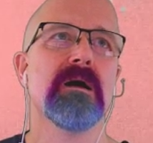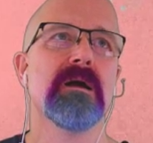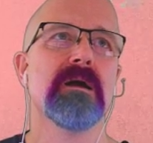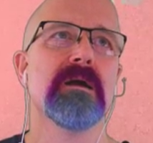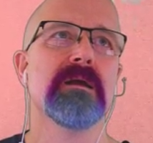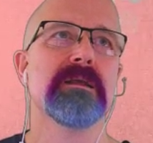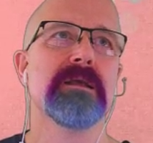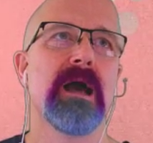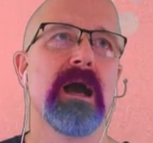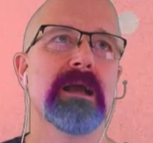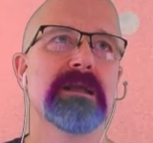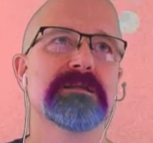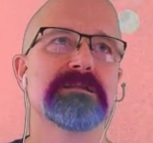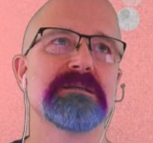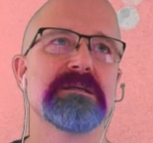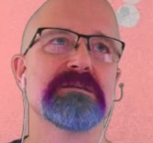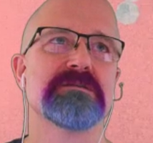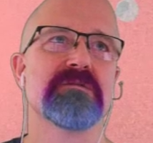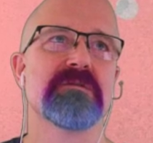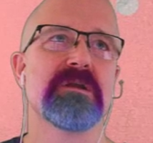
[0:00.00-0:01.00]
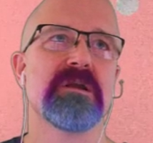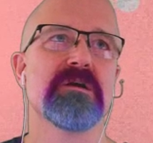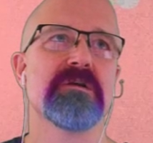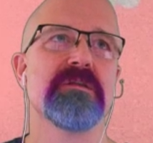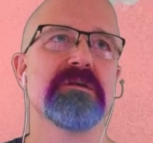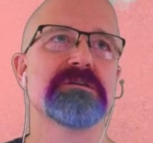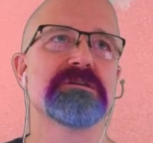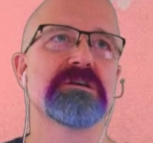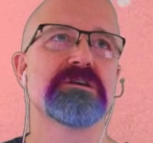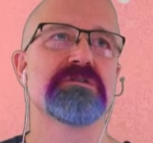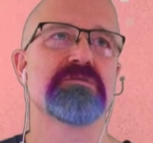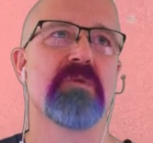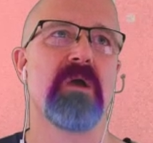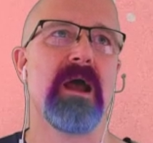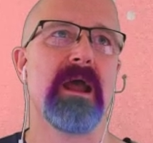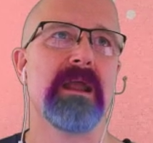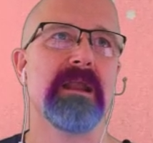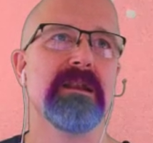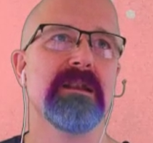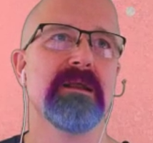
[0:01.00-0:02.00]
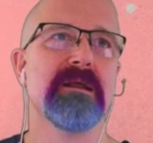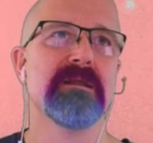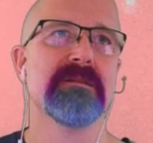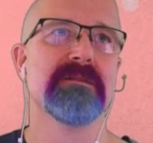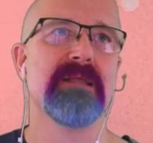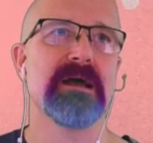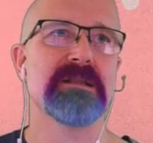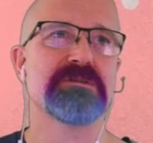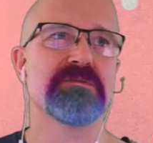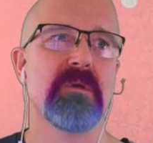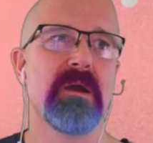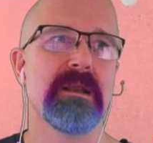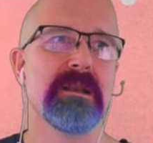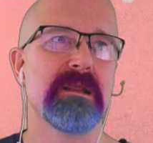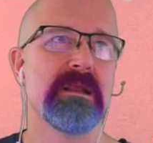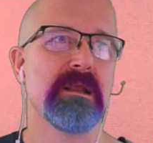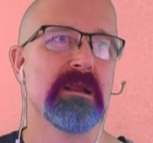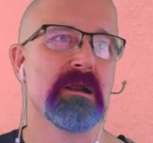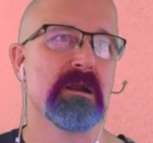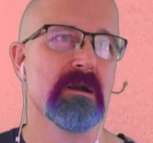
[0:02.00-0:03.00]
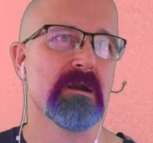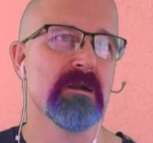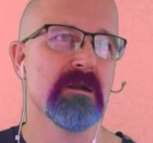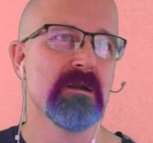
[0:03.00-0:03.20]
Yeah, I can see. So here this is right. That's right here.